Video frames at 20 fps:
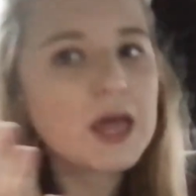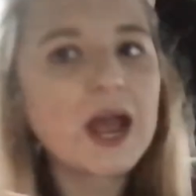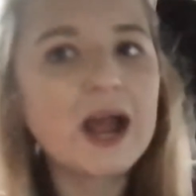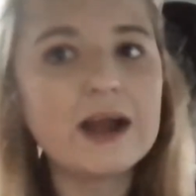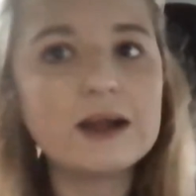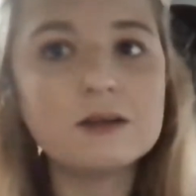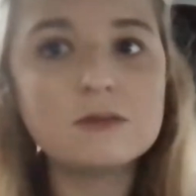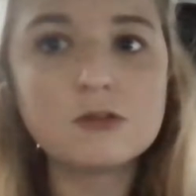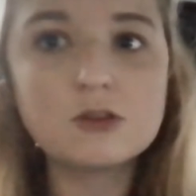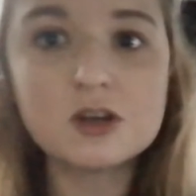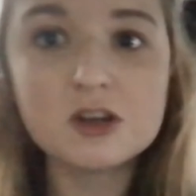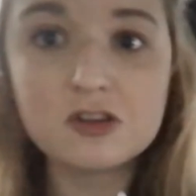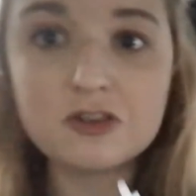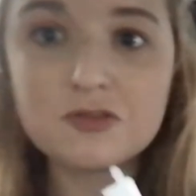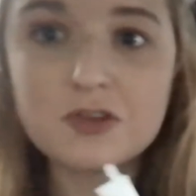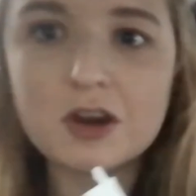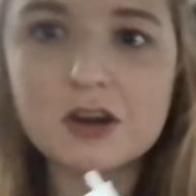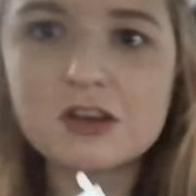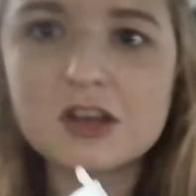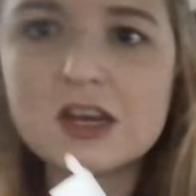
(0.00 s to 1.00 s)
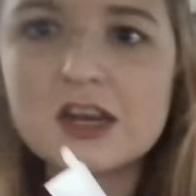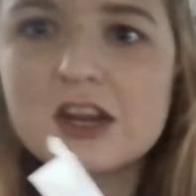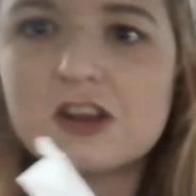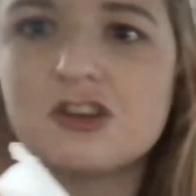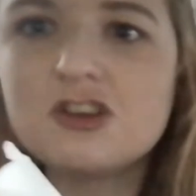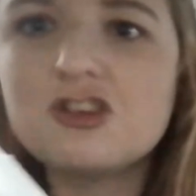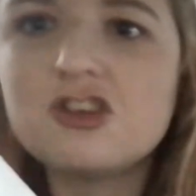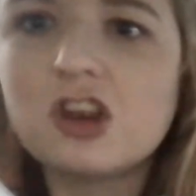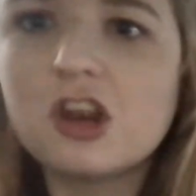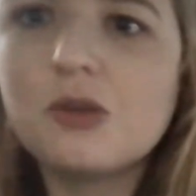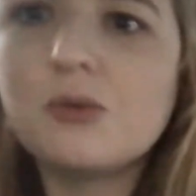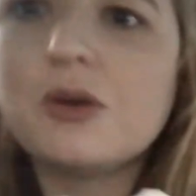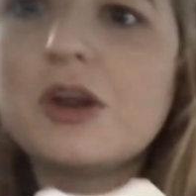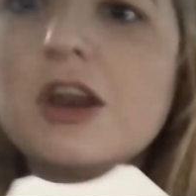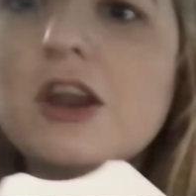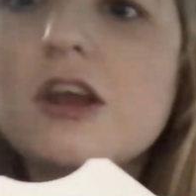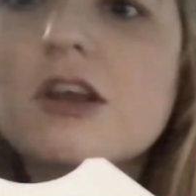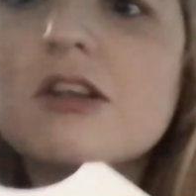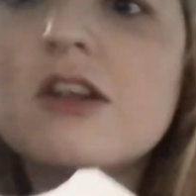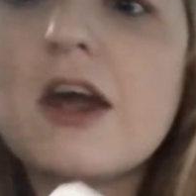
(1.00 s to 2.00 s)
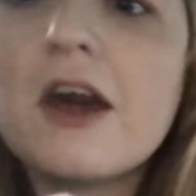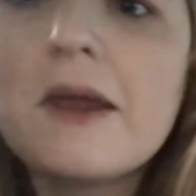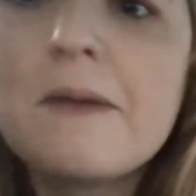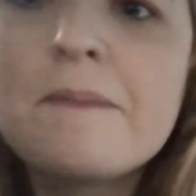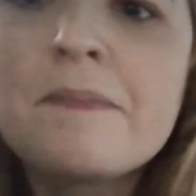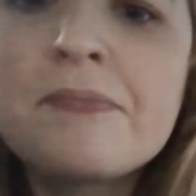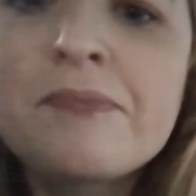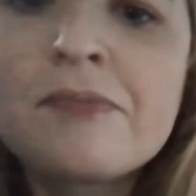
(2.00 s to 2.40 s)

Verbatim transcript: Okay, so I just wanted to show you what it looks like.